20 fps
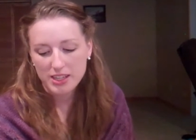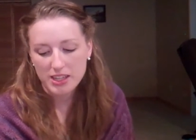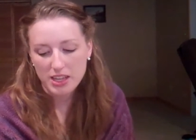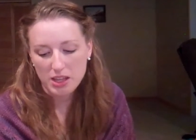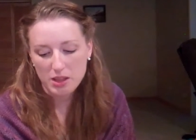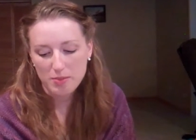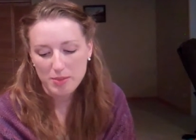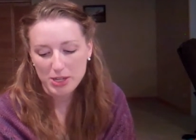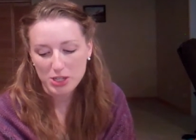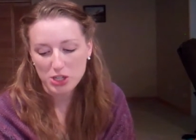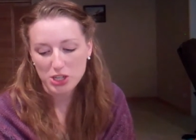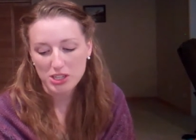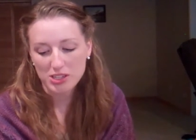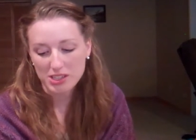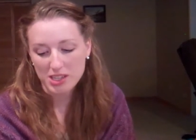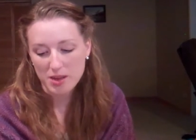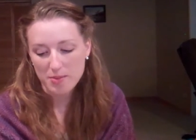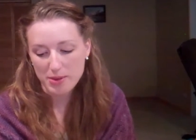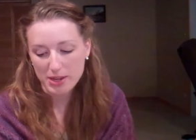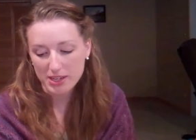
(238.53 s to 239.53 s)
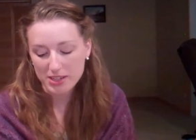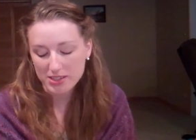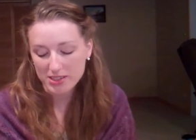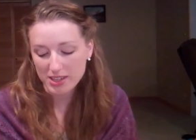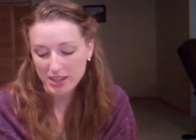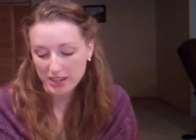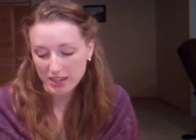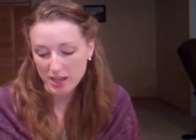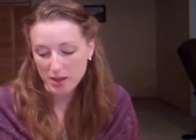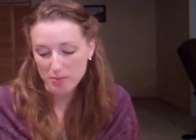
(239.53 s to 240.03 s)
Now the munchkin's coming to
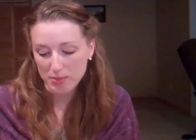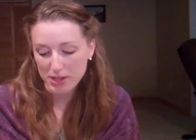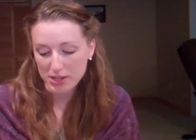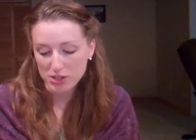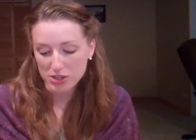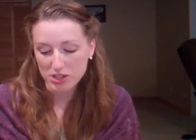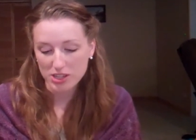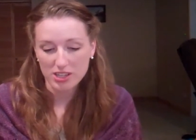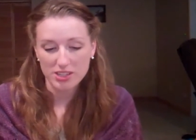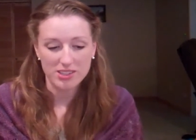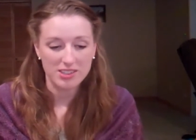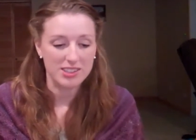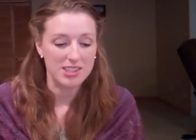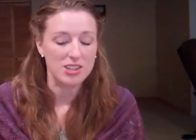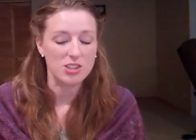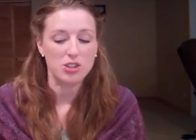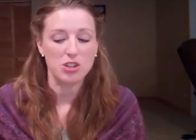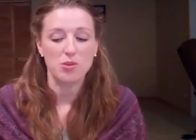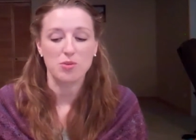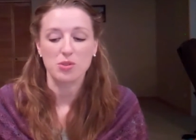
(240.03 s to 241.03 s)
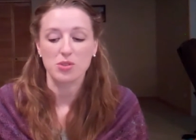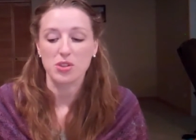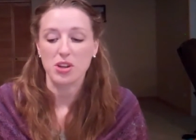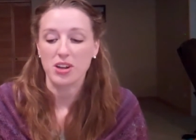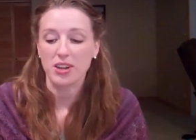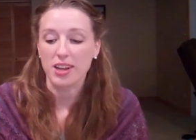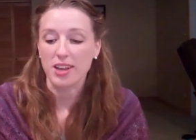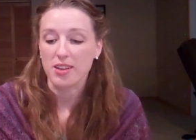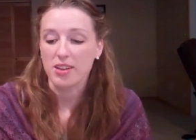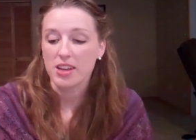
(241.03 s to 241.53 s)
suck up that since she was
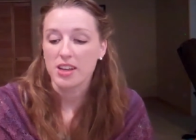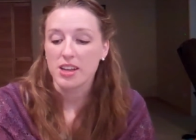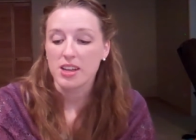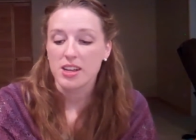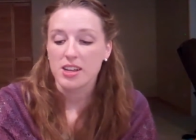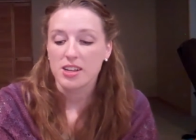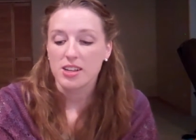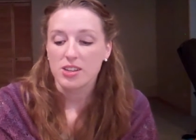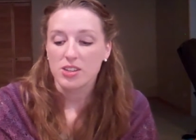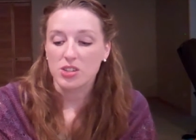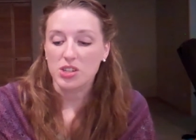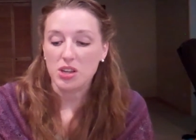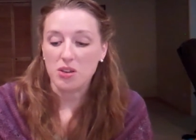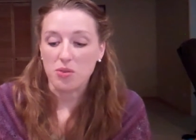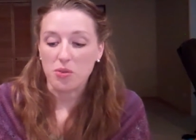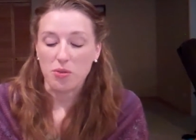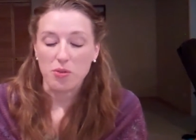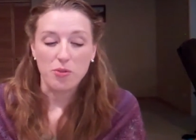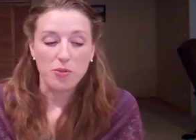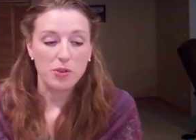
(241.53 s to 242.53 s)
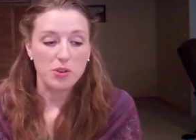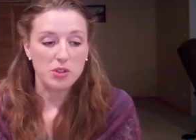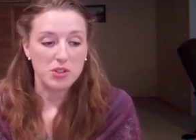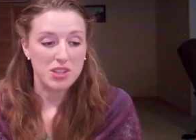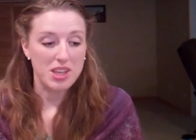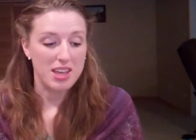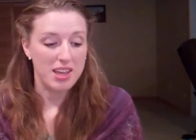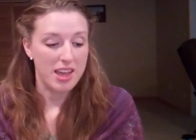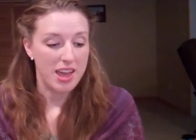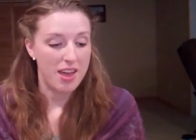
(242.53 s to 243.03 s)
naughty. So,
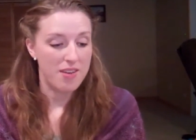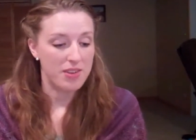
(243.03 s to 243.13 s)
first thing I